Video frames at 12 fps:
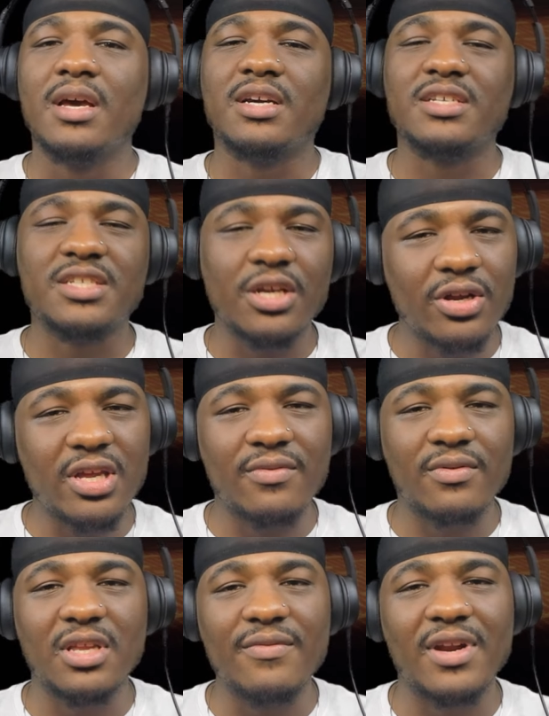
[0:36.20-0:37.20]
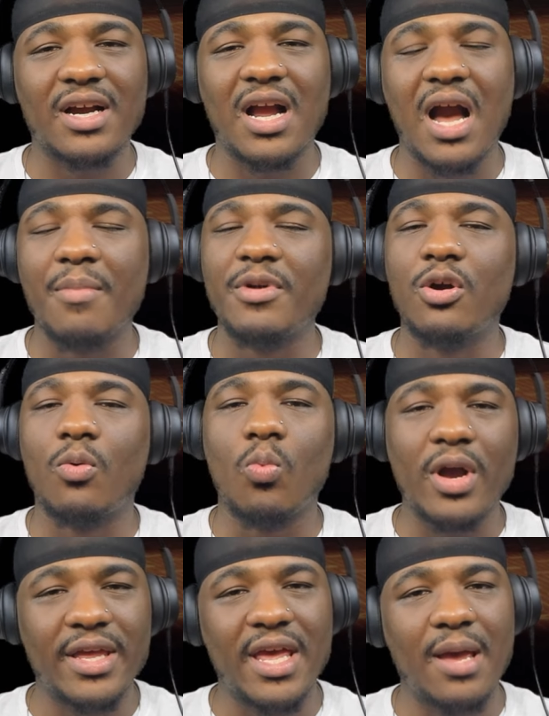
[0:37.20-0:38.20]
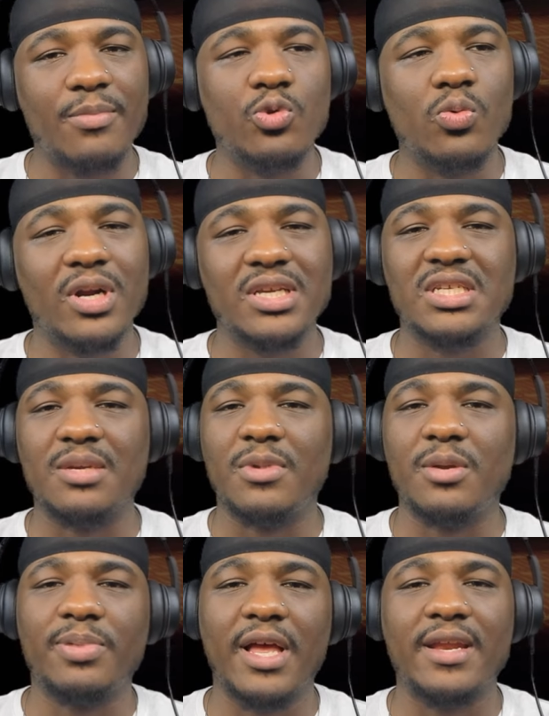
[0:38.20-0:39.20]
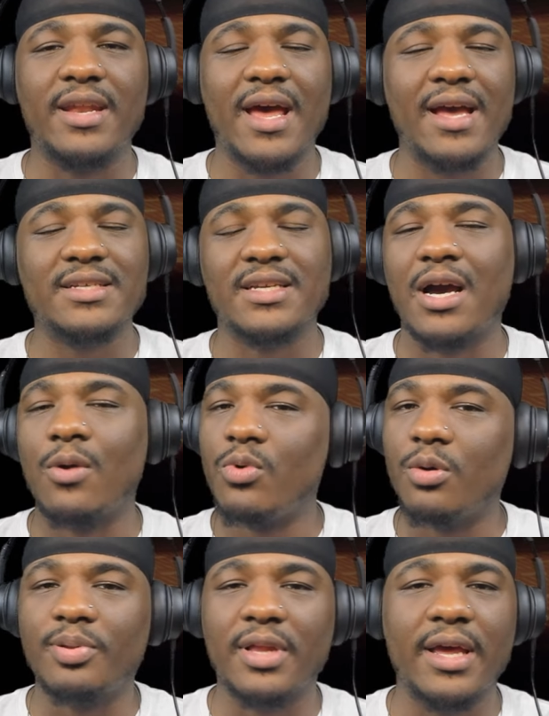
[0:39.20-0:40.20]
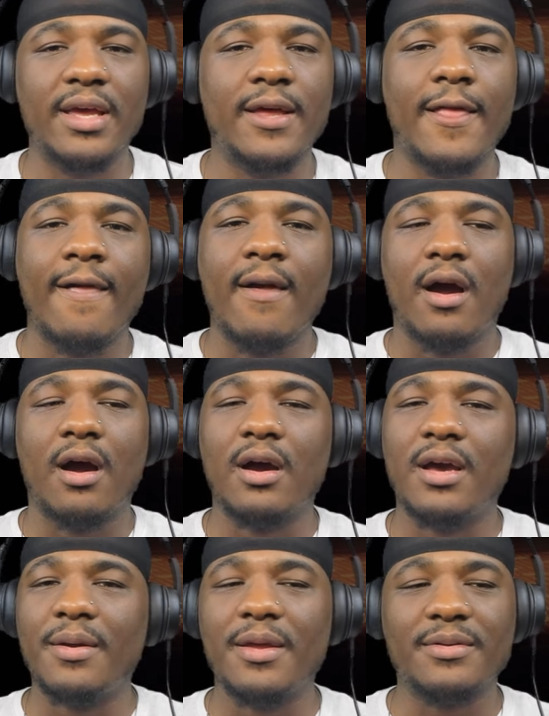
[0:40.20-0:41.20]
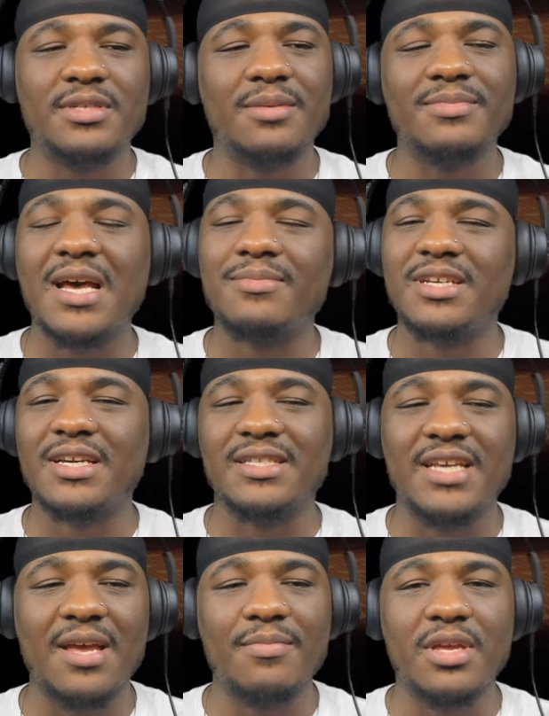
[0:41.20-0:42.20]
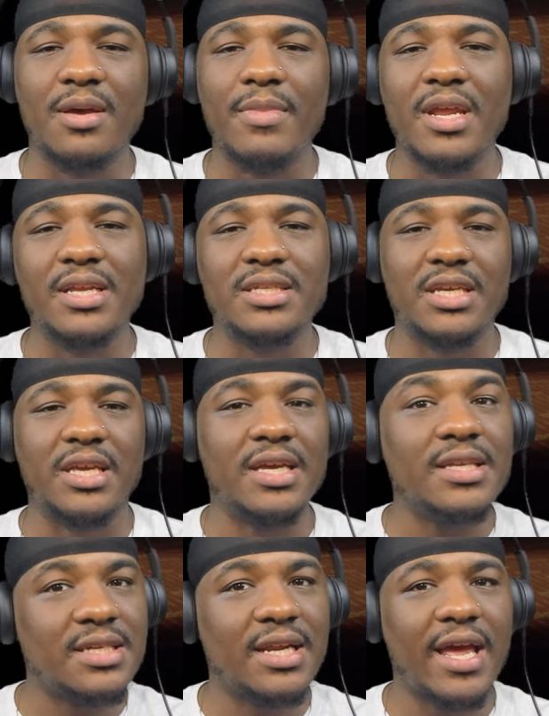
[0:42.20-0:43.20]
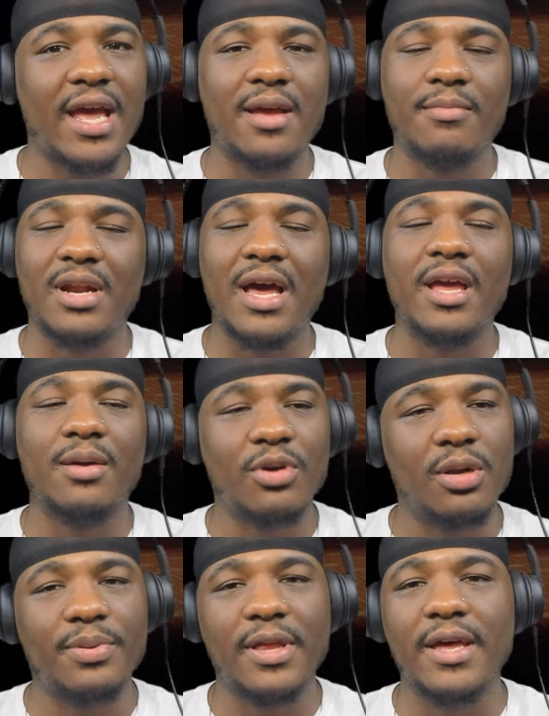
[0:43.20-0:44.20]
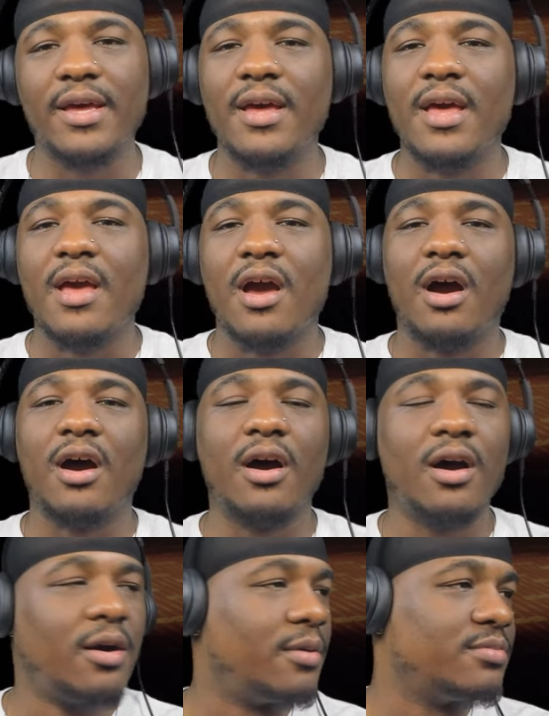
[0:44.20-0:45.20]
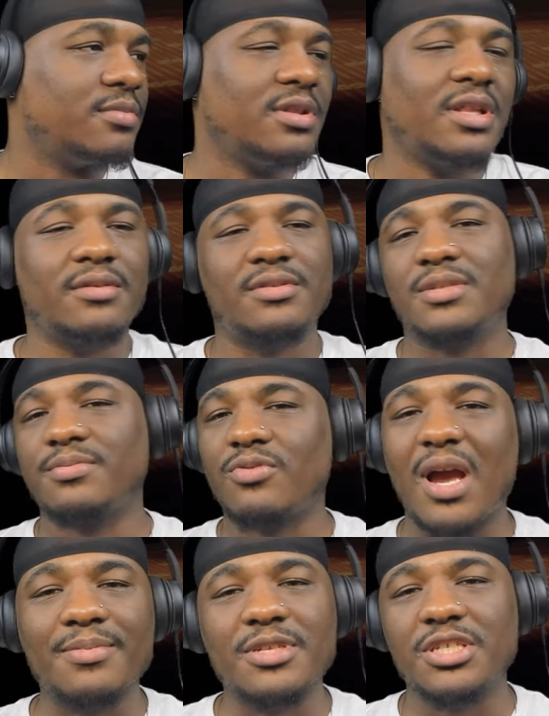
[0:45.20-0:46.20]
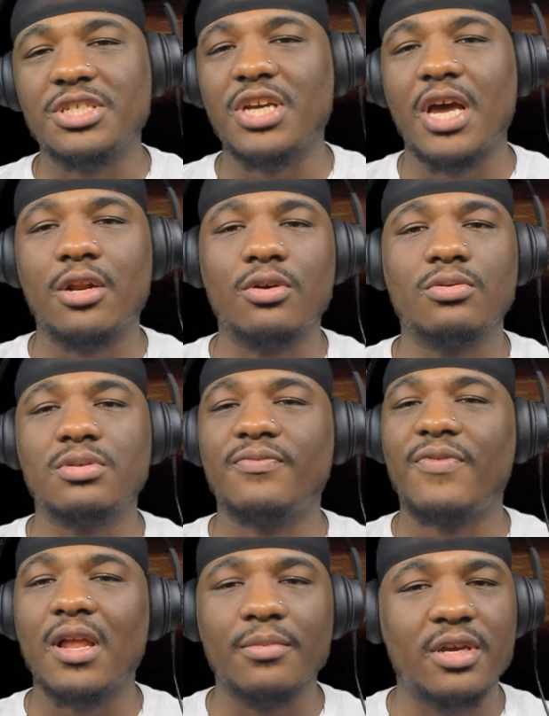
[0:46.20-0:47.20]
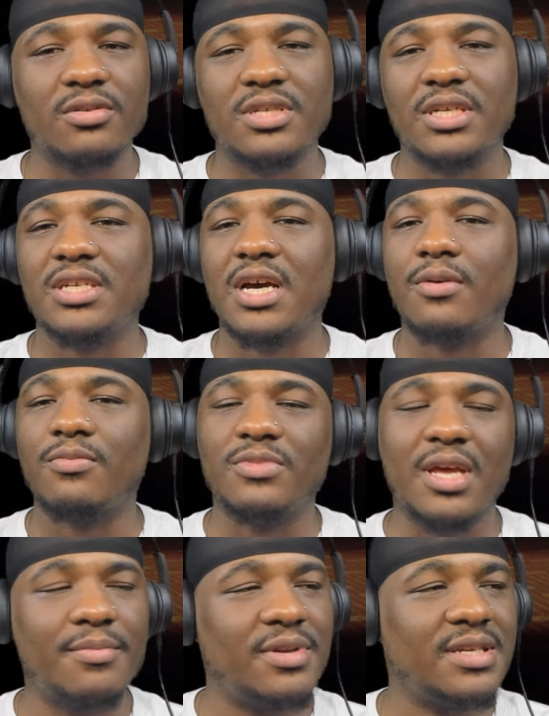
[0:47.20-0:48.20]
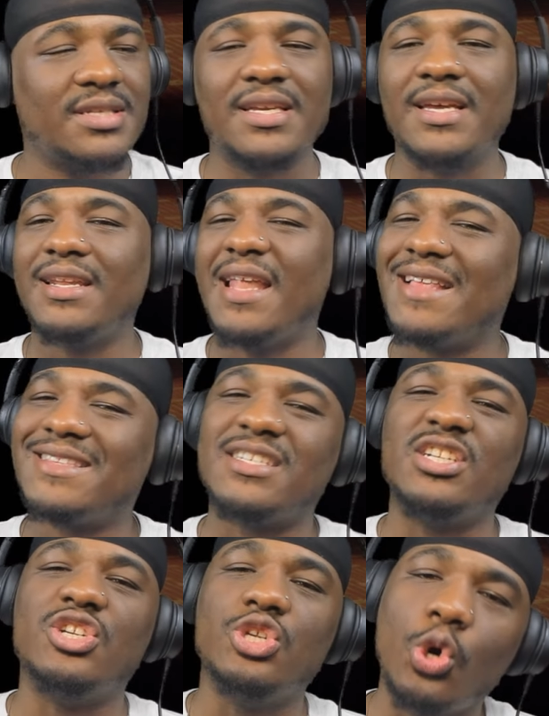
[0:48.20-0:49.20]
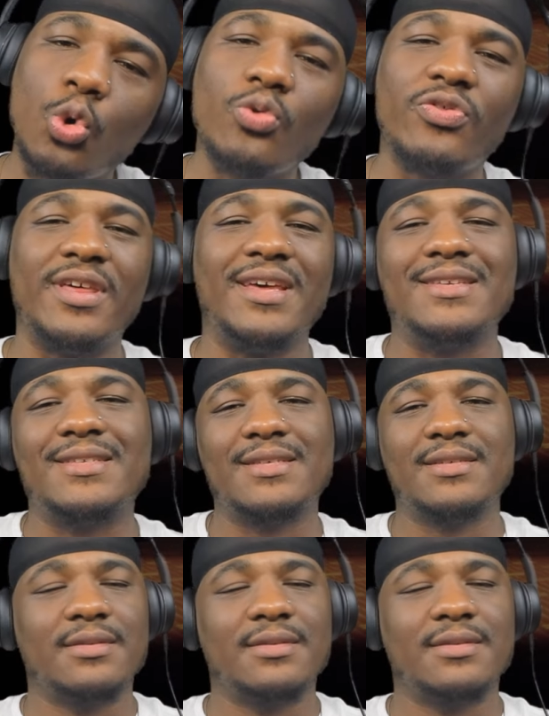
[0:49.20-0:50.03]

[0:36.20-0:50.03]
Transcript: consider leaving a comment on what game you want to see me play next, and I will play it. Uh, it sometimes it can take me a minute to get to the game, but I am going to play it. Uh, subscribe to this channel, follow me on TikTok. With that being said, let's do this.